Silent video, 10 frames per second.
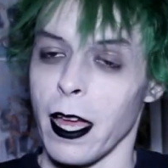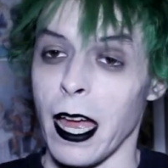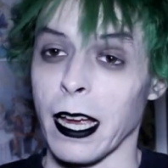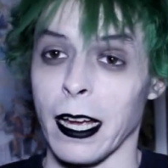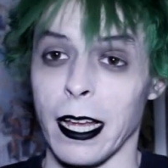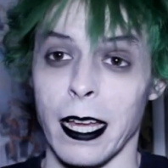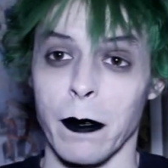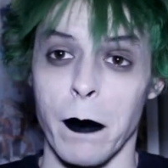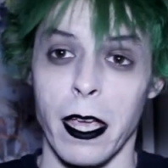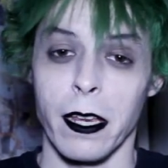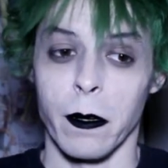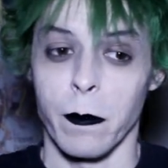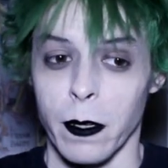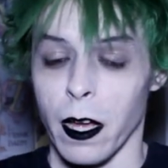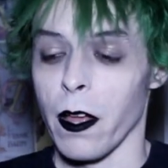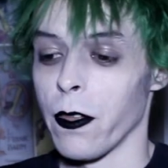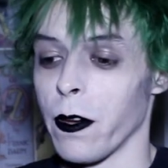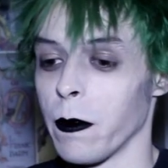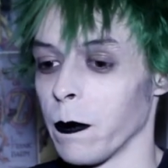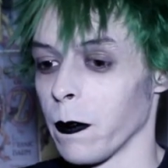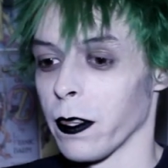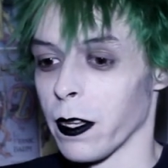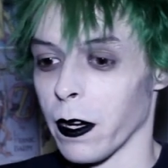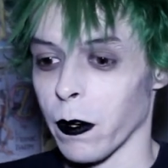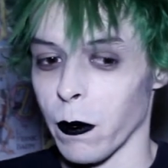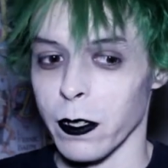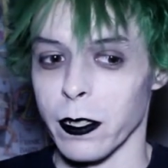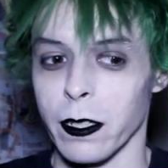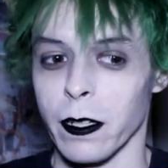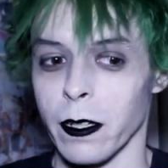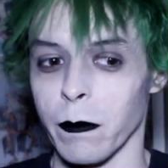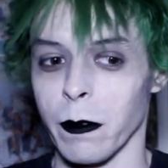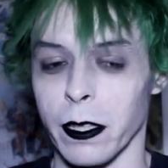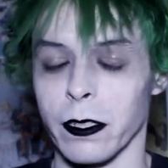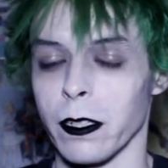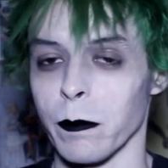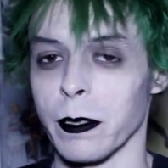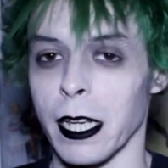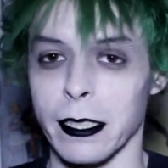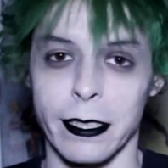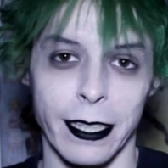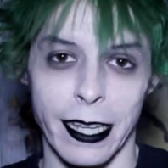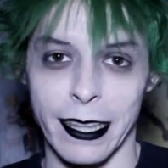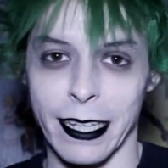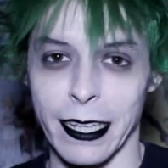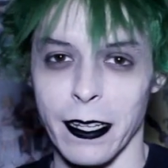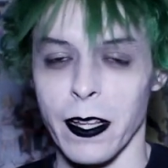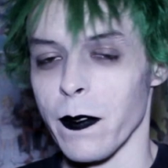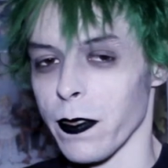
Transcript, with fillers: Heck, I like making them, although of course with the circumstances lately